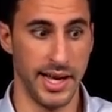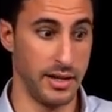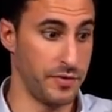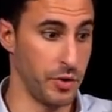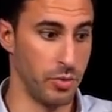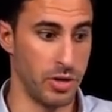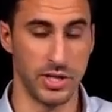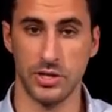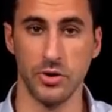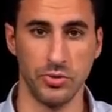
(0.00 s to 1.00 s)
And if you want,
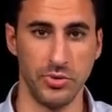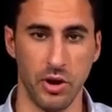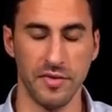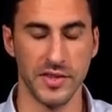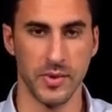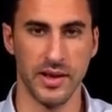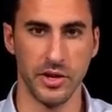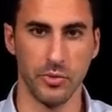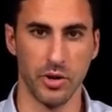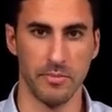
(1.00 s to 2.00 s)
just go to the office whenever
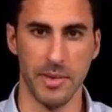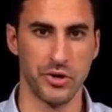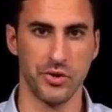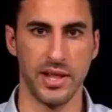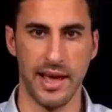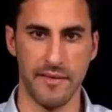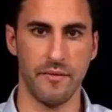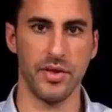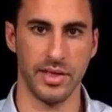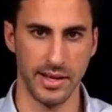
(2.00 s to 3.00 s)
you want. Make sure that
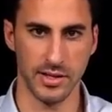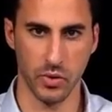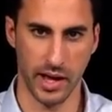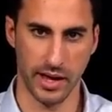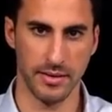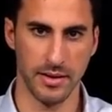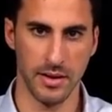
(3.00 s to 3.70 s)
everything is okay.